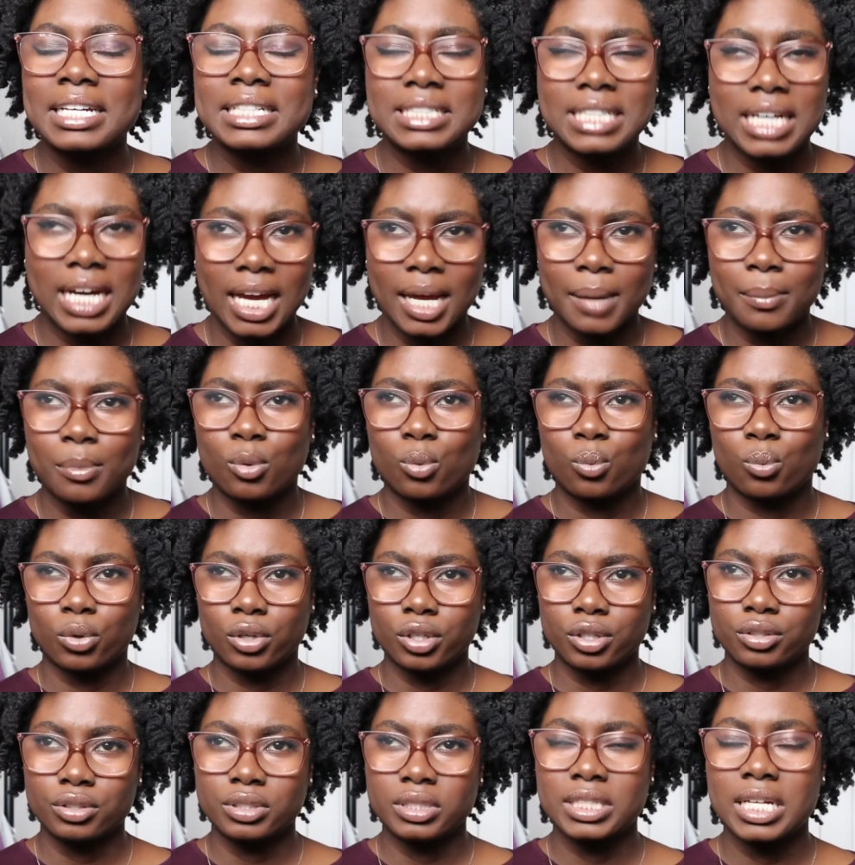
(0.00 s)
type
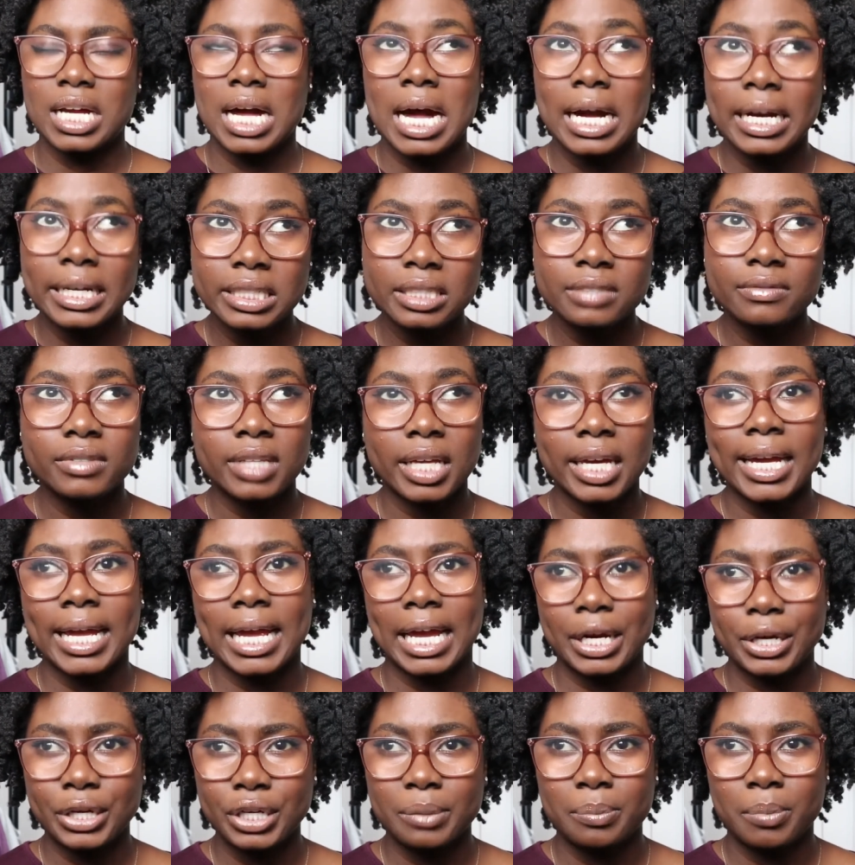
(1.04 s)
world, kind of like
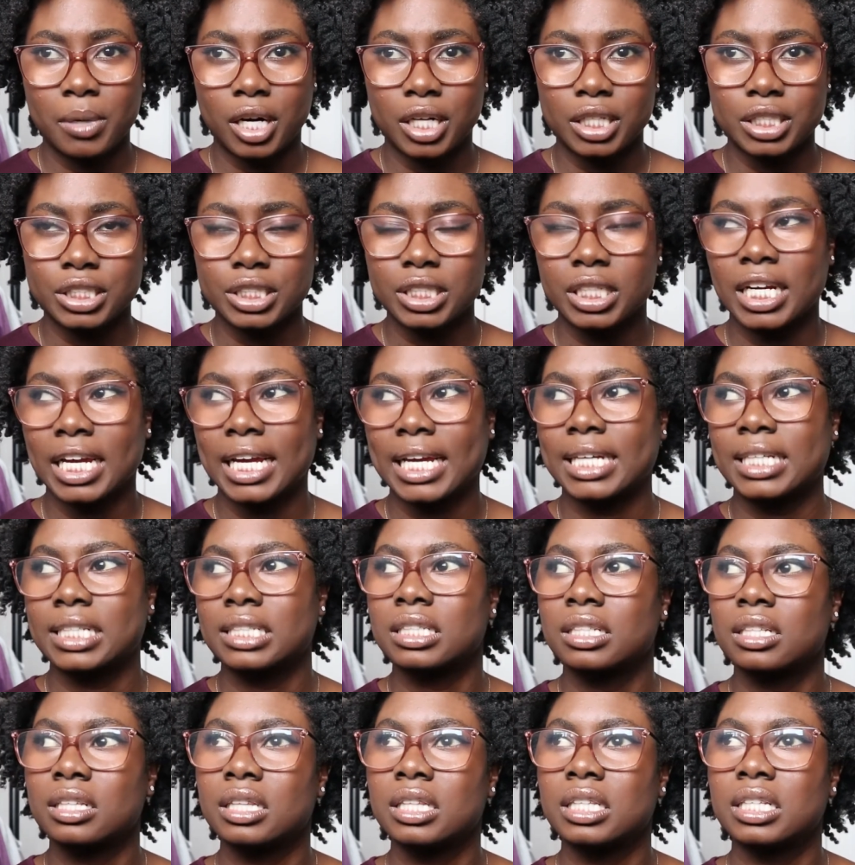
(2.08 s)
Harry Potter,
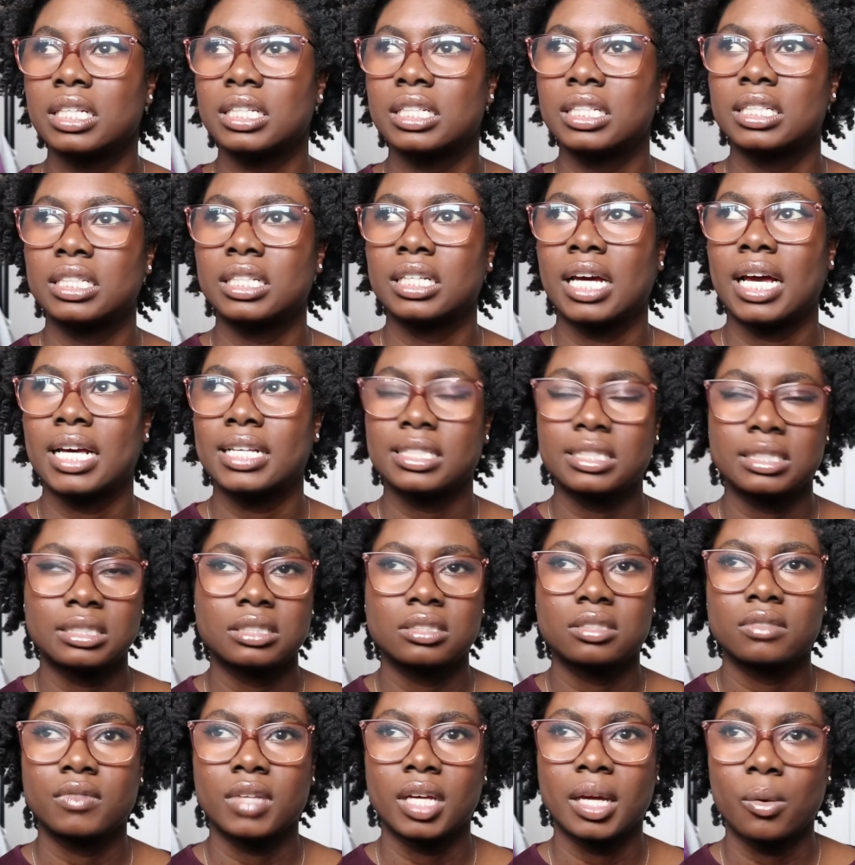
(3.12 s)
and the
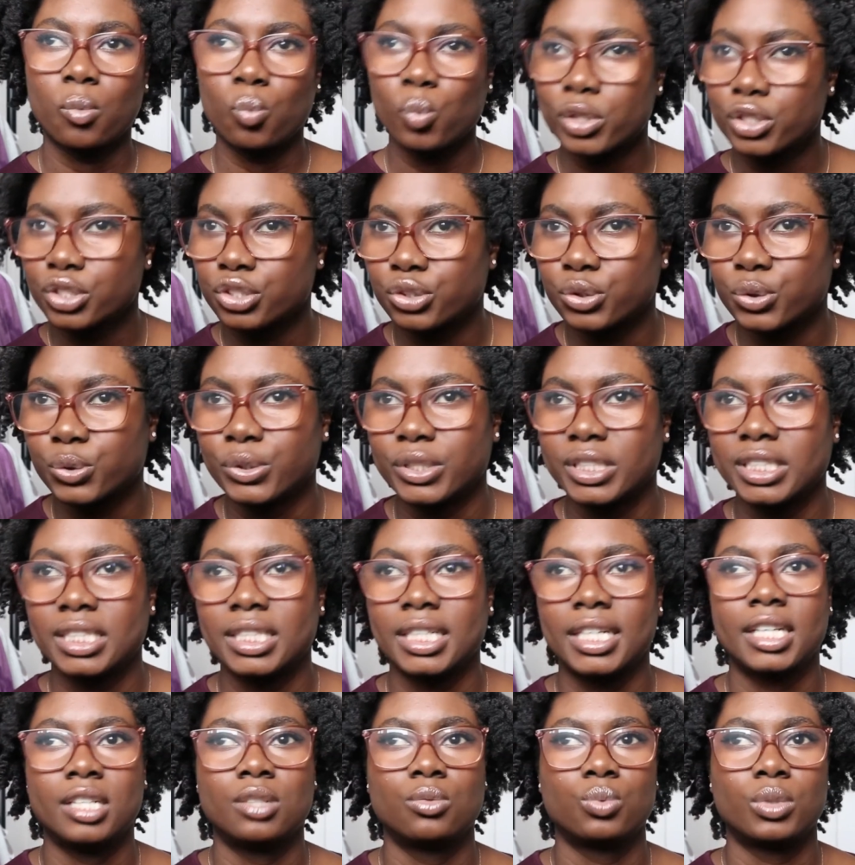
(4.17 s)
essence of like
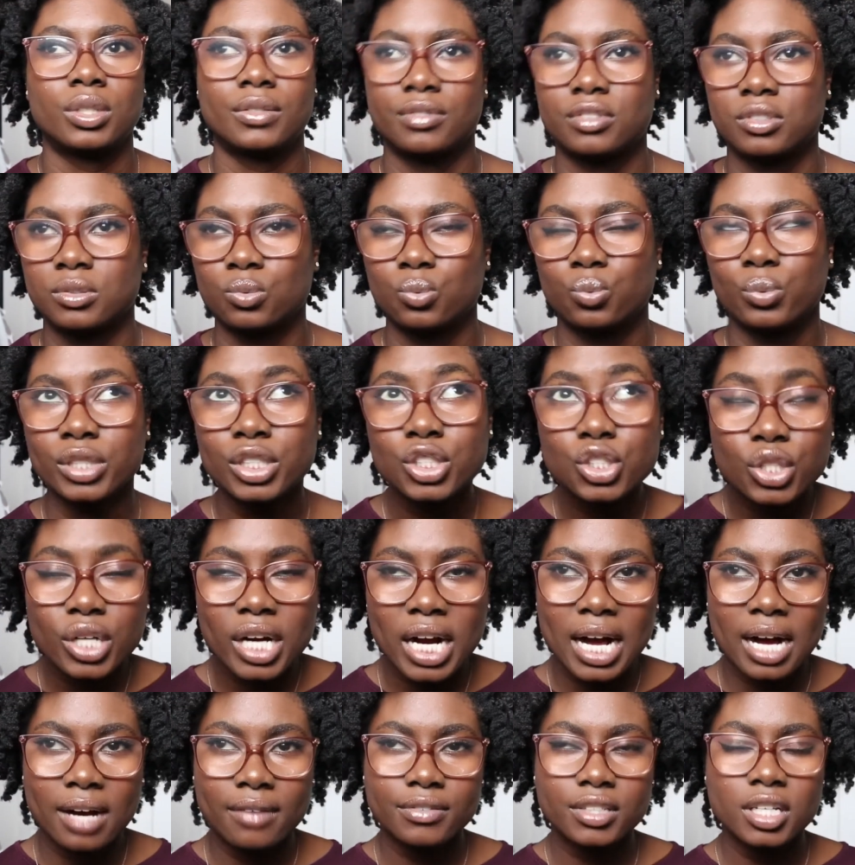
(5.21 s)
wizardry and with
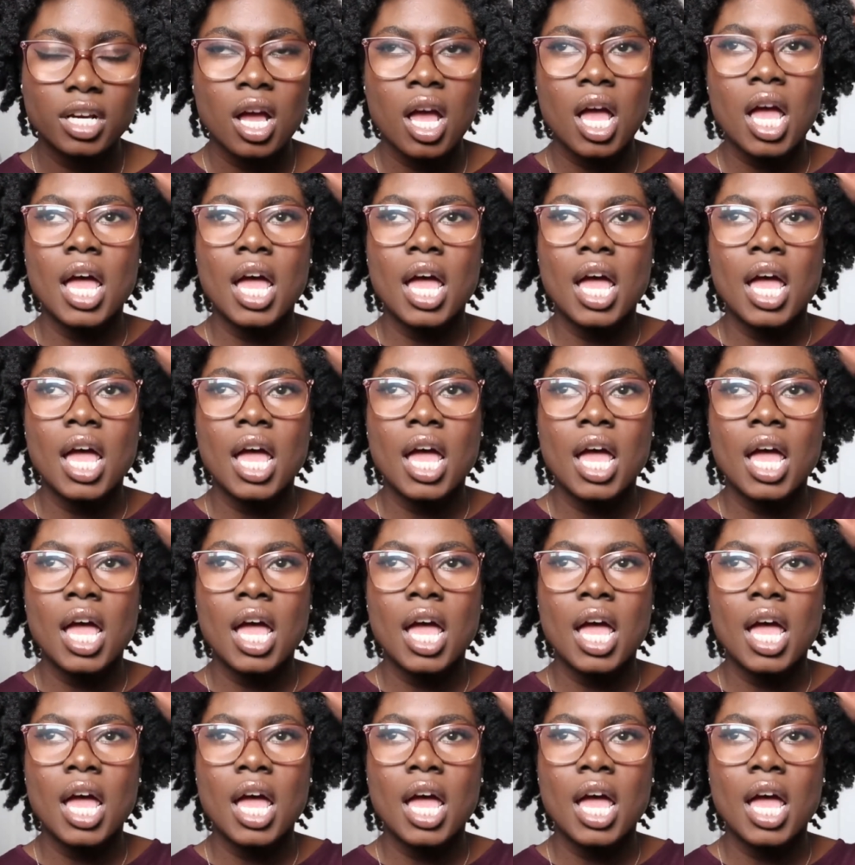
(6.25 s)
witchcraft